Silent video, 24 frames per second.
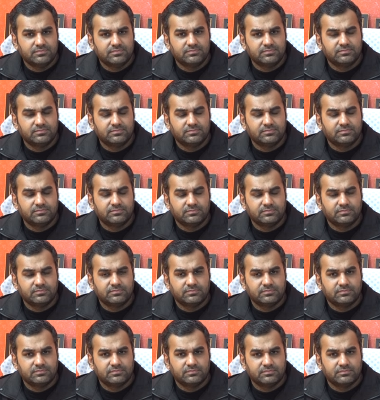
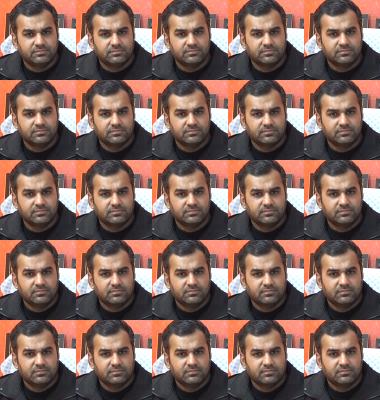
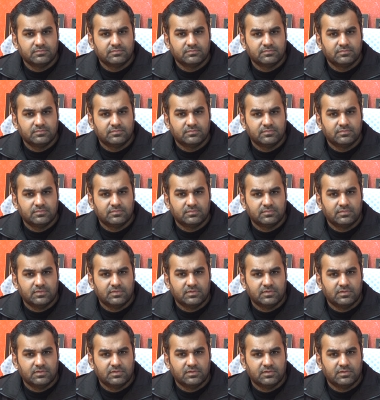
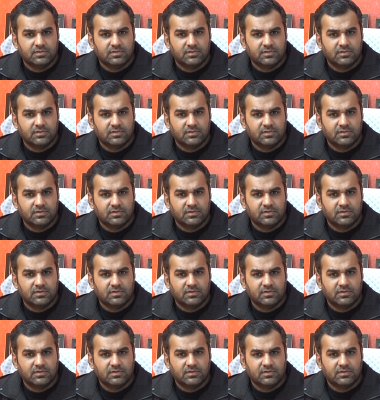
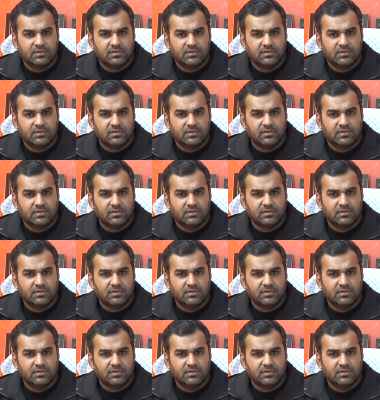(no one is talking)